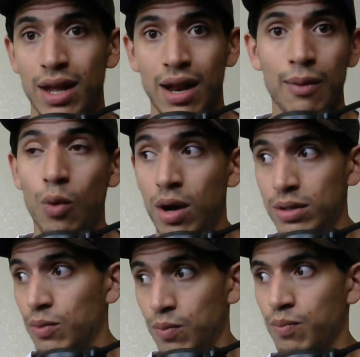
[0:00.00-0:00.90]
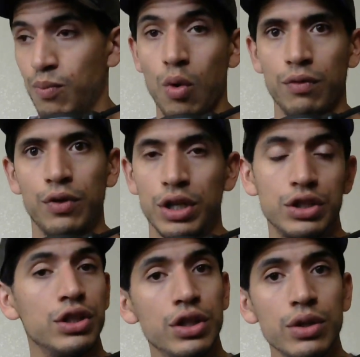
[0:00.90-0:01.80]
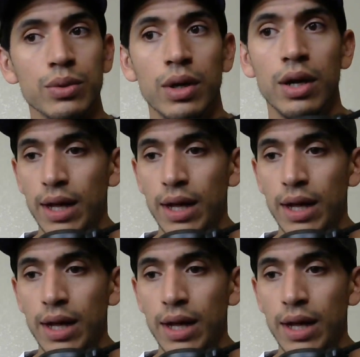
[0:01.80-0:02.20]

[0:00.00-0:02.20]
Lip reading: and I want more footage to do.